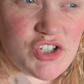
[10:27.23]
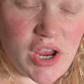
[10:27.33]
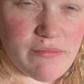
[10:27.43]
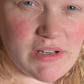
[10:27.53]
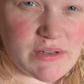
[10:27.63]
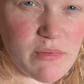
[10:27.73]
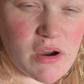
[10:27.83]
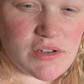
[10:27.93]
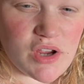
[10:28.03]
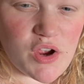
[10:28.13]
cherry
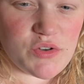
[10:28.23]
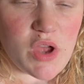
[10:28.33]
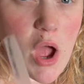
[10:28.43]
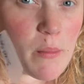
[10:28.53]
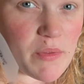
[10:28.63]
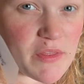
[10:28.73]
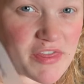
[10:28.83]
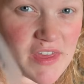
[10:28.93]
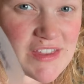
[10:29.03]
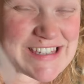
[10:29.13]
tomatoes, but the
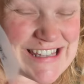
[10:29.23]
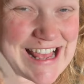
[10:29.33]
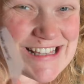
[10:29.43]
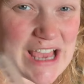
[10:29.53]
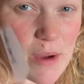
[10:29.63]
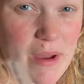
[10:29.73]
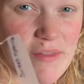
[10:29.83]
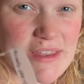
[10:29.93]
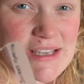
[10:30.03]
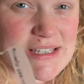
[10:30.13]
thing that stands out
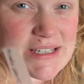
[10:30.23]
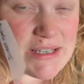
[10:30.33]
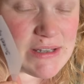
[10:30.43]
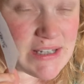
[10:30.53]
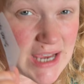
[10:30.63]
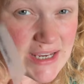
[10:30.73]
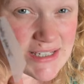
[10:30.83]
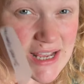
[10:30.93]
about this is in taste